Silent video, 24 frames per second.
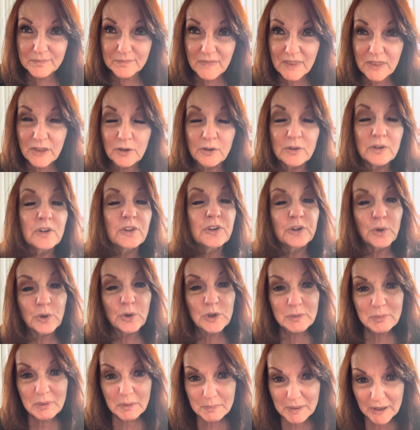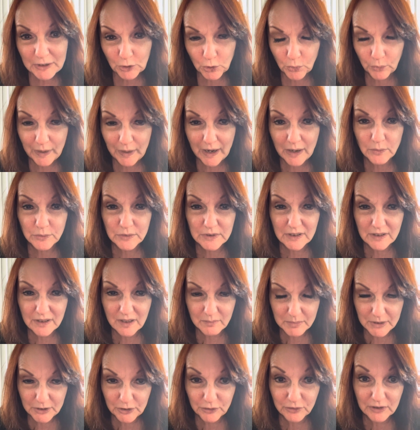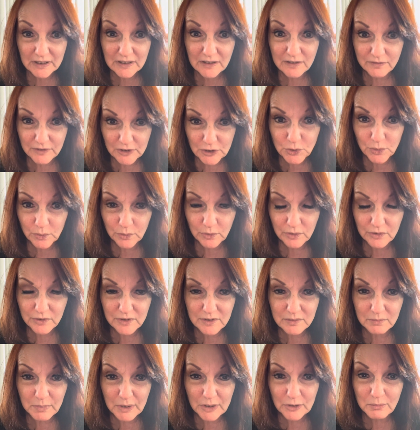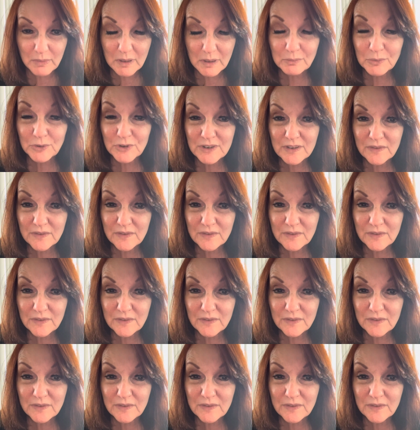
they're, they're going to be better grounded and better individuals, better members